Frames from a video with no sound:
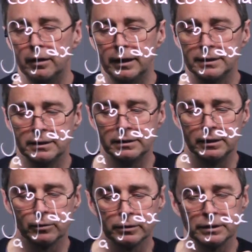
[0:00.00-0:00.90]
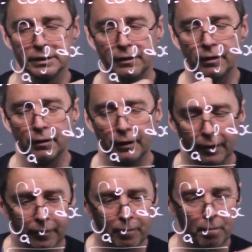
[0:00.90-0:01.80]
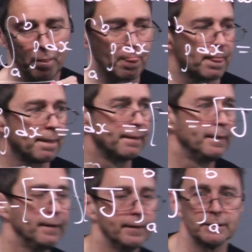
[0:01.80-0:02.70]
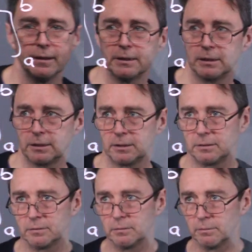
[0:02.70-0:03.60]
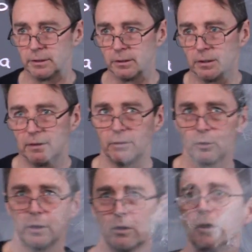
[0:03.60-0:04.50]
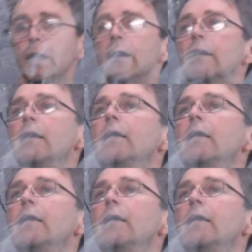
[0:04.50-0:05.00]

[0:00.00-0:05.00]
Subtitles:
S is equal to 0 here. So that's what we're going to have a quick look at.